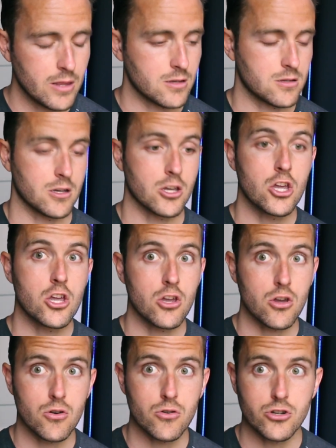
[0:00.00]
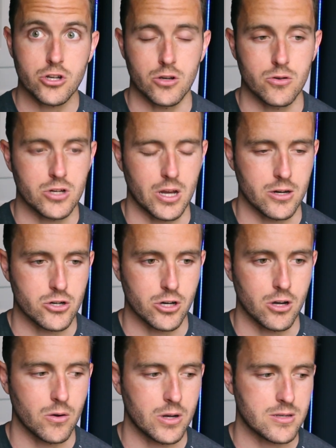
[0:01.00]
this is a huge, huge
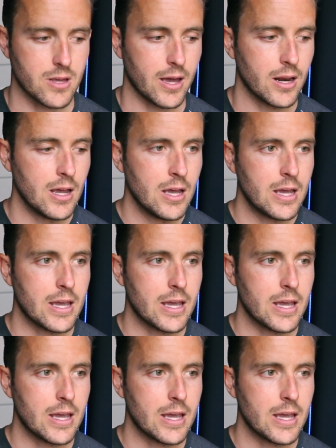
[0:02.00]
issue is that